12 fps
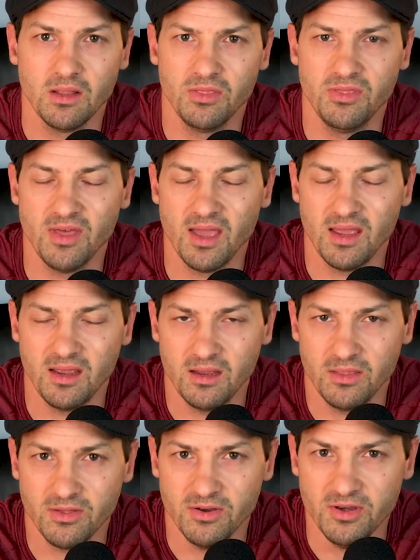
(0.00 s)

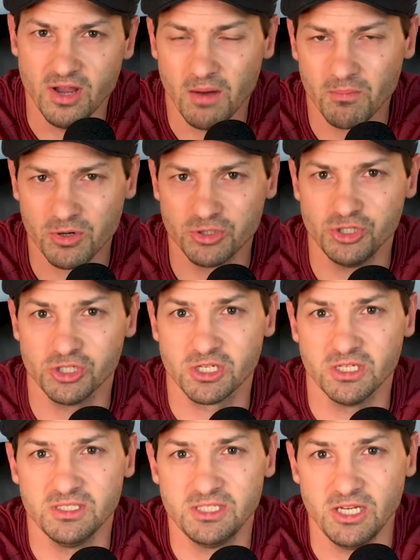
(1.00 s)
they, the number just
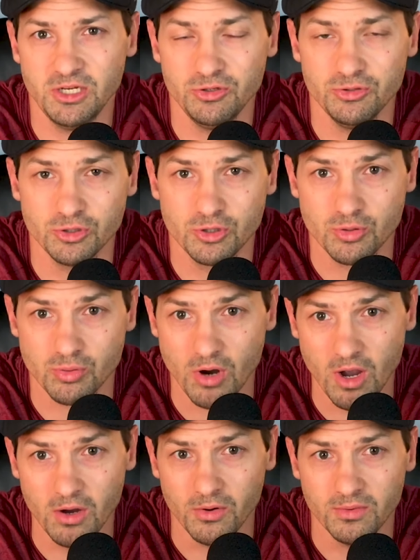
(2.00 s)
continued to
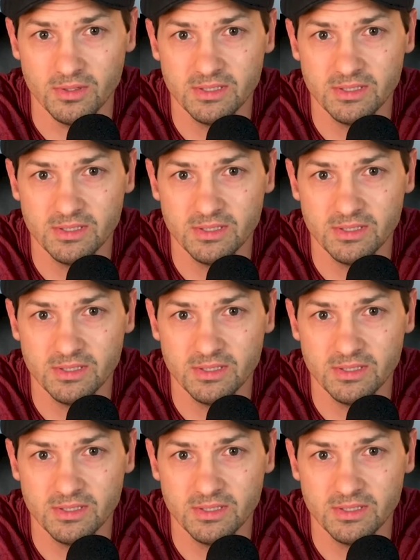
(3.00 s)
grow.